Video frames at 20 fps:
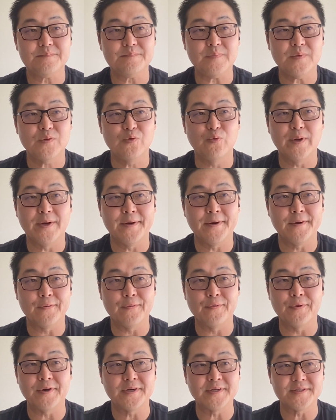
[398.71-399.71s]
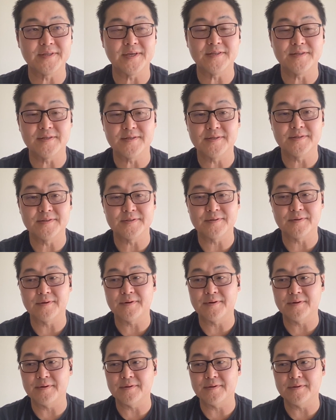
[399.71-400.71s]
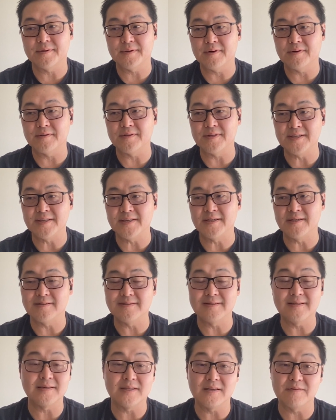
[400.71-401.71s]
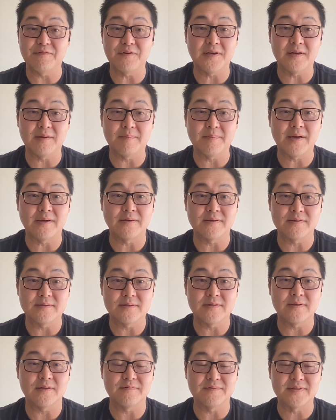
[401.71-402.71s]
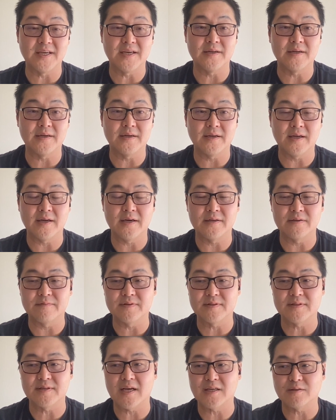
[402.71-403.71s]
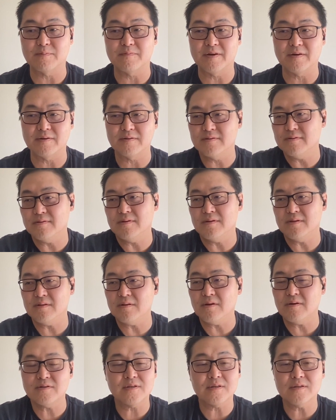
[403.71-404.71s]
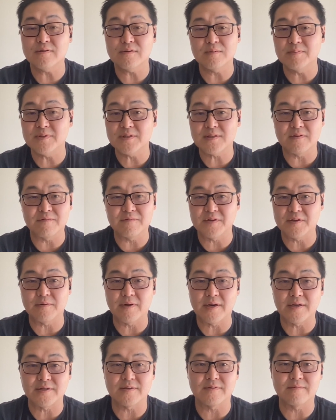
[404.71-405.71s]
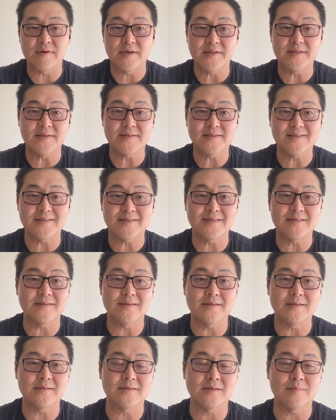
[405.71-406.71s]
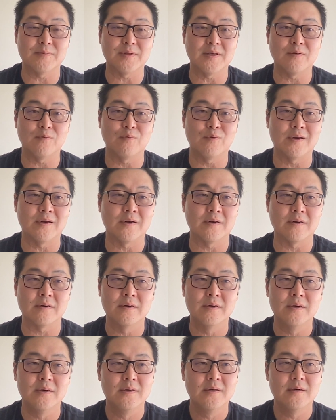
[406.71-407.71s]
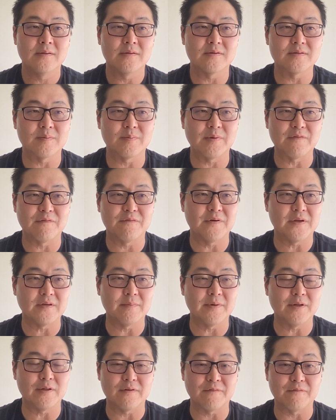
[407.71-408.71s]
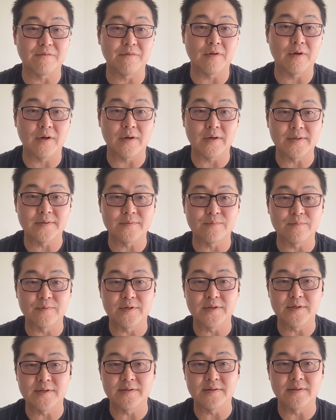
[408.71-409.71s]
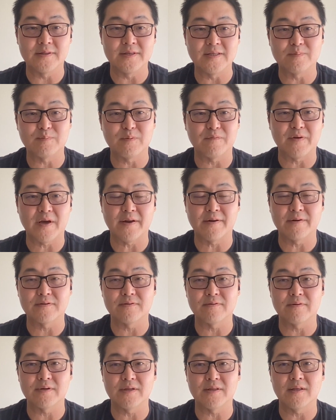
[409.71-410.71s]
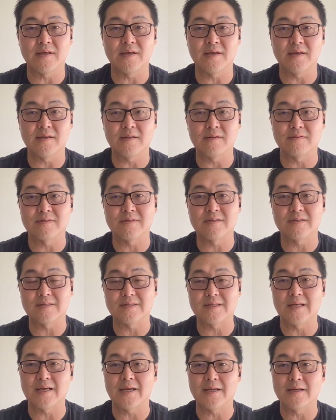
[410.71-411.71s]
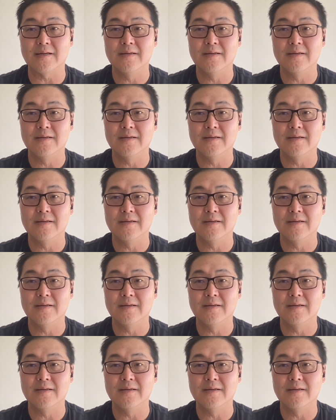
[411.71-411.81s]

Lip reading: where organizations are leaking significant amounts of data out of the SaaS provider largely due to misconfiguration, right? This isn't something where there's something fundamentally flawed with these providers or anything. It's just that